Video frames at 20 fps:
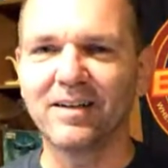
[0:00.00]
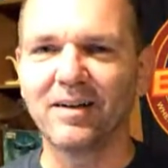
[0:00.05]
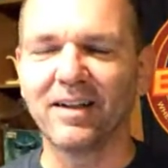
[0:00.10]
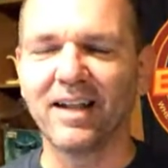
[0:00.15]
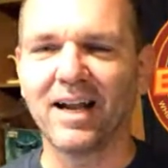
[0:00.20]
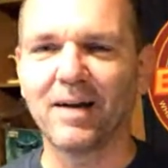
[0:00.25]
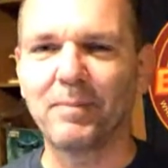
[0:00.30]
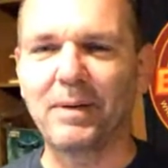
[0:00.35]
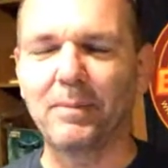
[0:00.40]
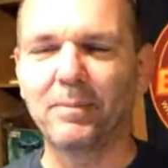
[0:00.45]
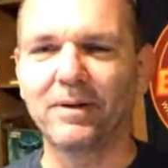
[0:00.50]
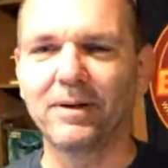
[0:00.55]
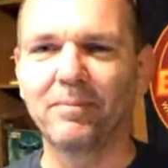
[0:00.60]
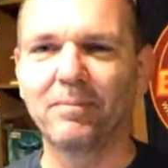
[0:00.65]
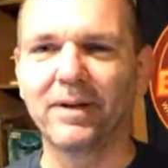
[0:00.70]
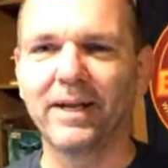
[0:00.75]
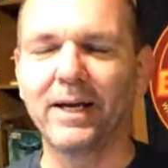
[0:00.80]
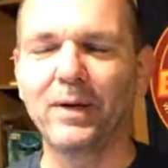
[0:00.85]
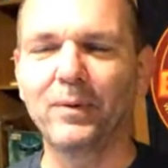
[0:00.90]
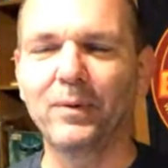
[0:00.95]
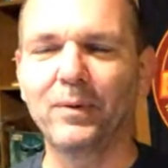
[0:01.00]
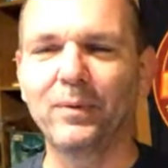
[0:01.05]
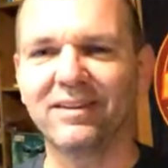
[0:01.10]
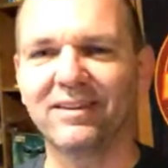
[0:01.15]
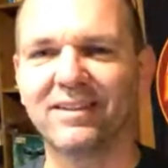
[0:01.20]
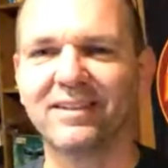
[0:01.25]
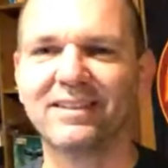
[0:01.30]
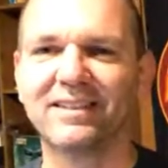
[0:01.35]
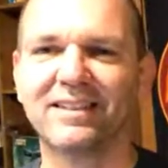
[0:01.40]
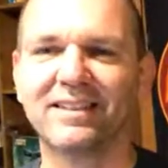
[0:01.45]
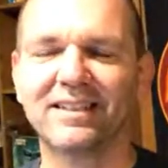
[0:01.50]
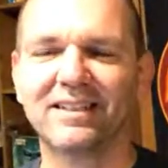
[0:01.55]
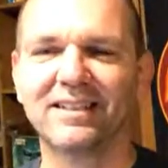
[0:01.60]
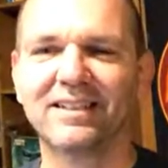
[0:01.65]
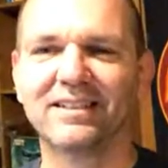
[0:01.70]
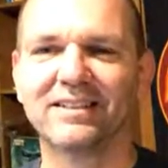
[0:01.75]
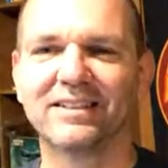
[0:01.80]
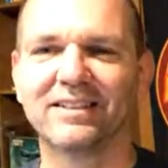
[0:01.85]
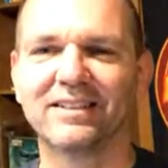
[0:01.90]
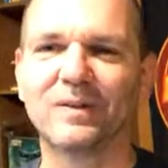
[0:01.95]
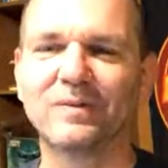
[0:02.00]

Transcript: a lot of people have played with. So